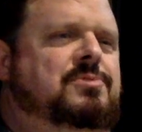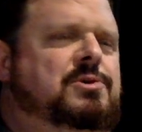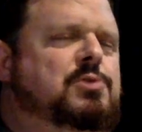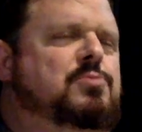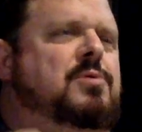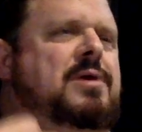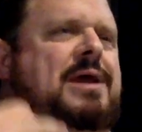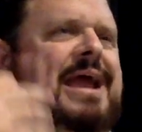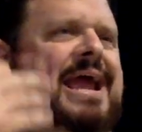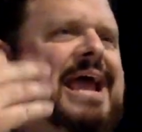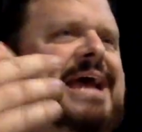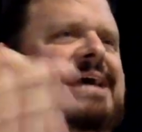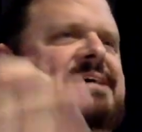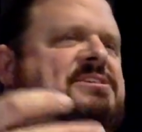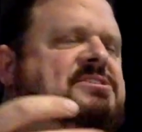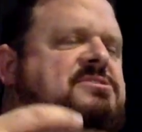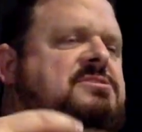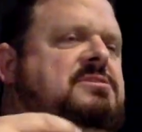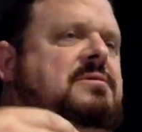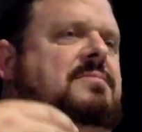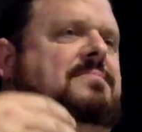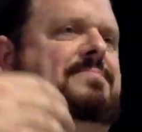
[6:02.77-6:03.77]
you were
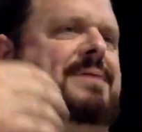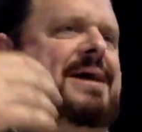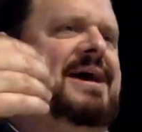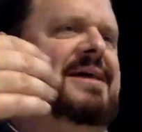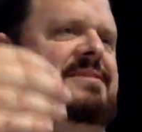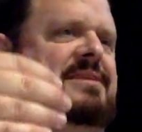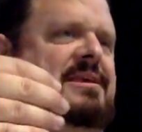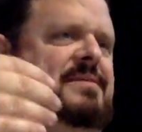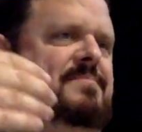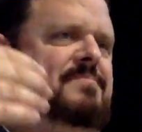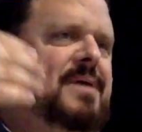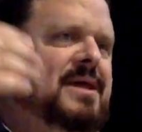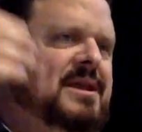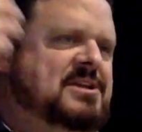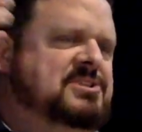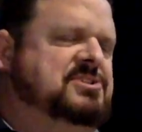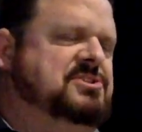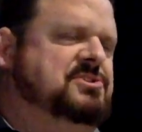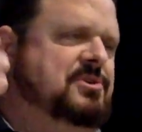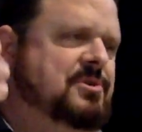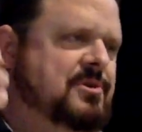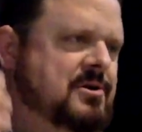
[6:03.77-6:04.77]
asked by the
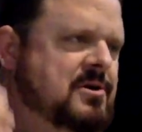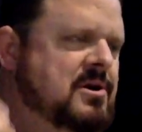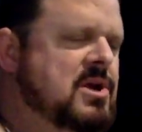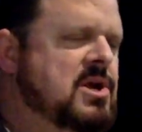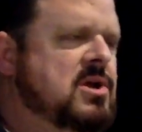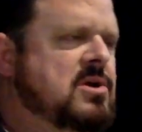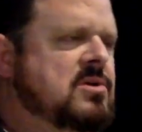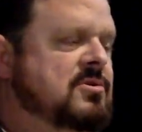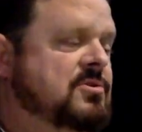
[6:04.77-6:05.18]
minister,